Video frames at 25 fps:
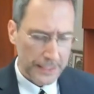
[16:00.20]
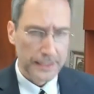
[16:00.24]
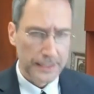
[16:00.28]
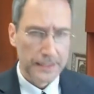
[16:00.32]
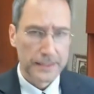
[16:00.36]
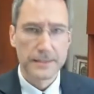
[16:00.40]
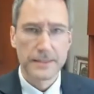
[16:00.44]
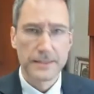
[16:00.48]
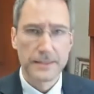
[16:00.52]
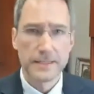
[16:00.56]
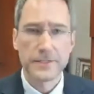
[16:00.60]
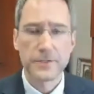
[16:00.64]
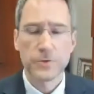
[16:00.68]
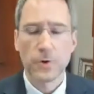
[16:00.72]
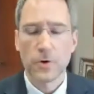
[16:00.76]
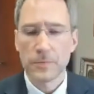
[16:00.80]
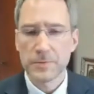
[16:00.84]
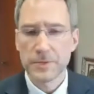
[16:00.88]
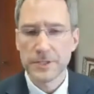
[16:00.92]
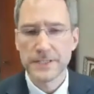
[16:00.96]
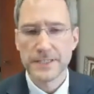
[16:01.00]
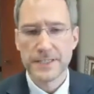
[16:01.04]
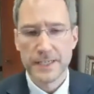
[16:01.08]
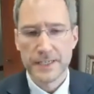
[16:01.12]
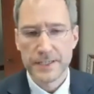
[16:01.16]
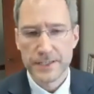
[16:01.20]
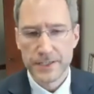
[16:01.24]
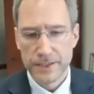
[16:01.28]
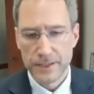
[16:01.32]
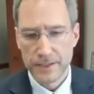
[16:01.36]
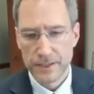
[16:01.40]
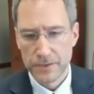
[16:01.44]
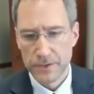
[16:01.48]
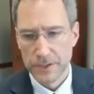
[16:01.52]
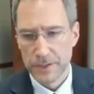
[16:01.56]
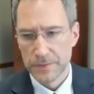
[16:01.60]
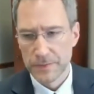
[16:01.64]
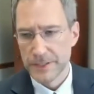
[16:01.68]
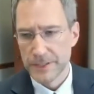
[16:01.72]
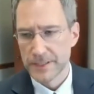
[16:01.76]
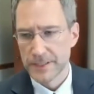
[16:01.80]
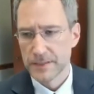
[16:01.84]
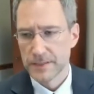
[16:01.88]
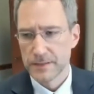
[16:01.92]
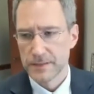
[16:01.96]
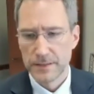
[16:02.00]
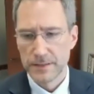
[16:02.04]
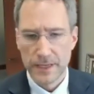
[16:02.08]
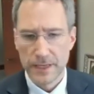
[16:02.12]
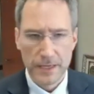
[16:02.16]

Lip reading: These normalization agreements, the